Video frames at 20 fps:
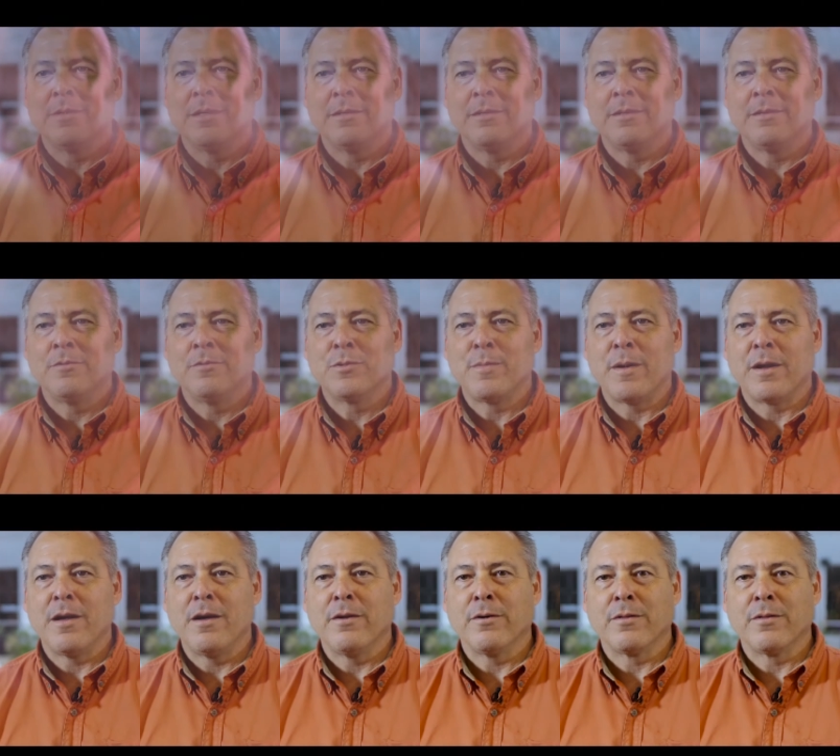uh, it was about
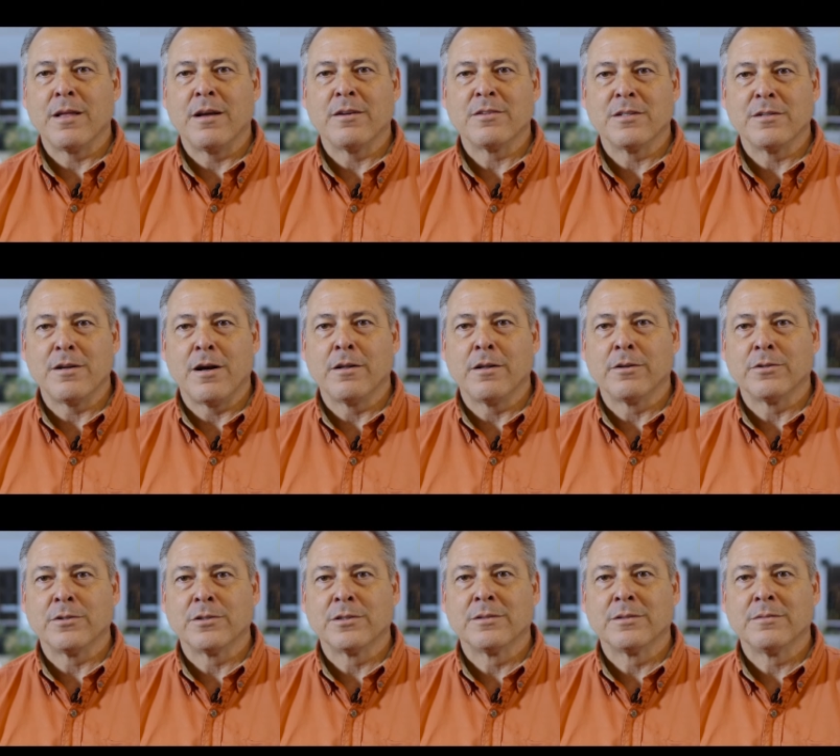
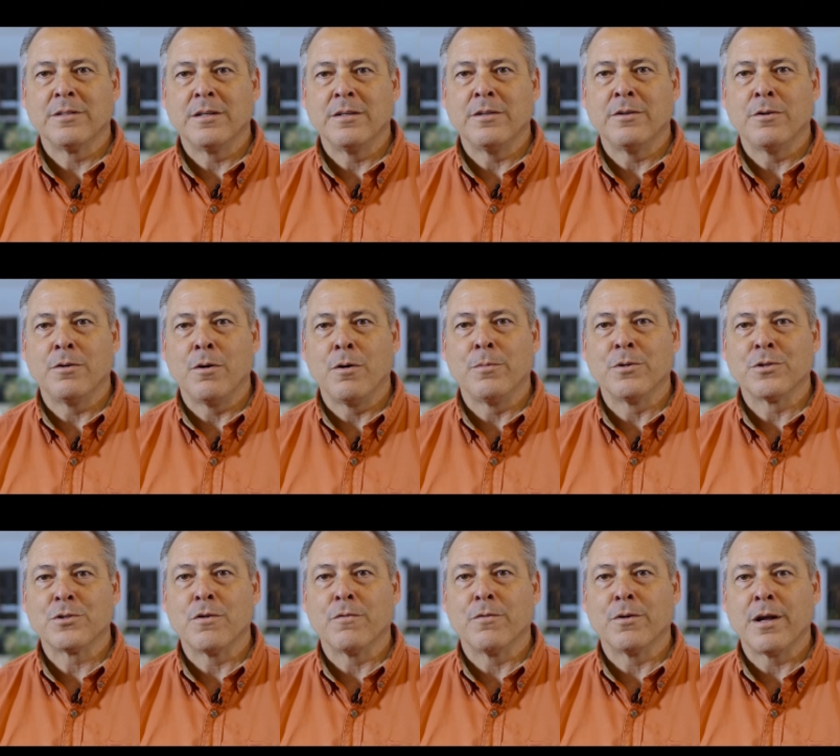$100,000, you know,
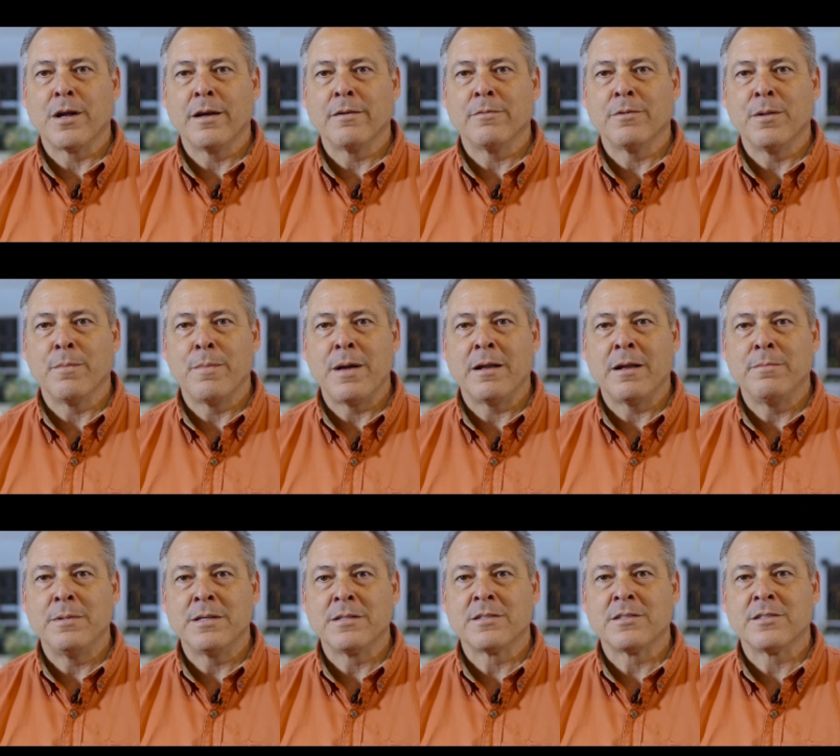almost overnight with a bad
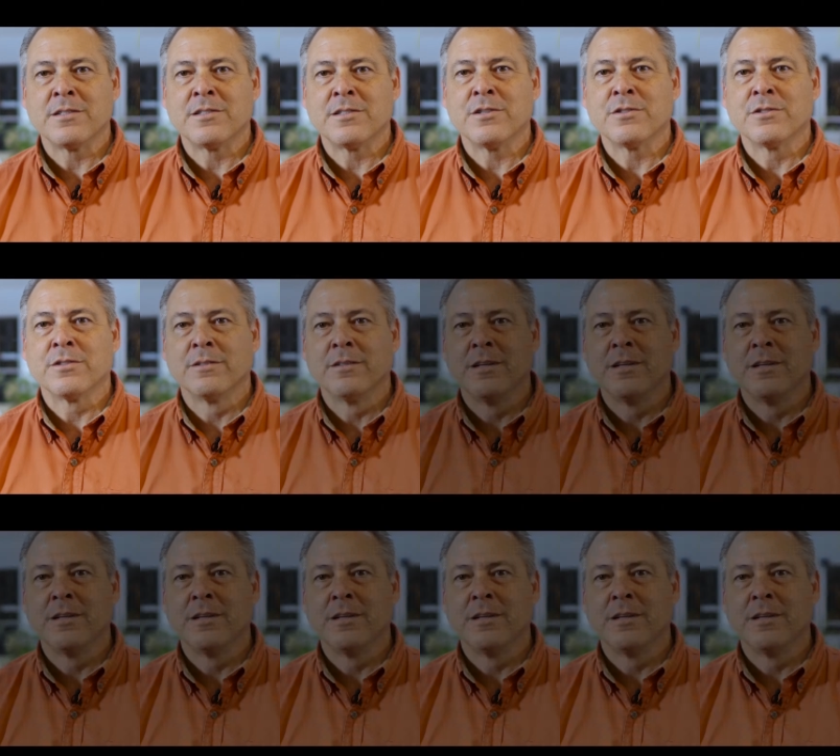business decision.